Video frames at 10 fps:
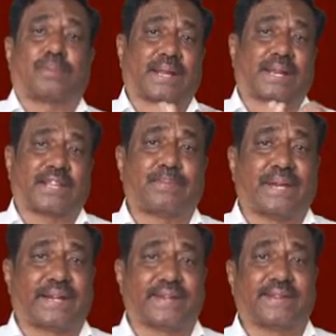
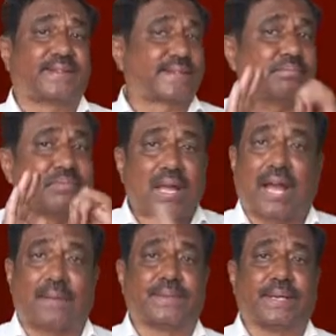respiratory system
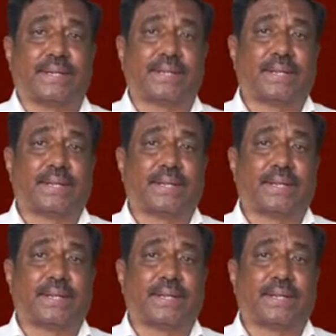absent.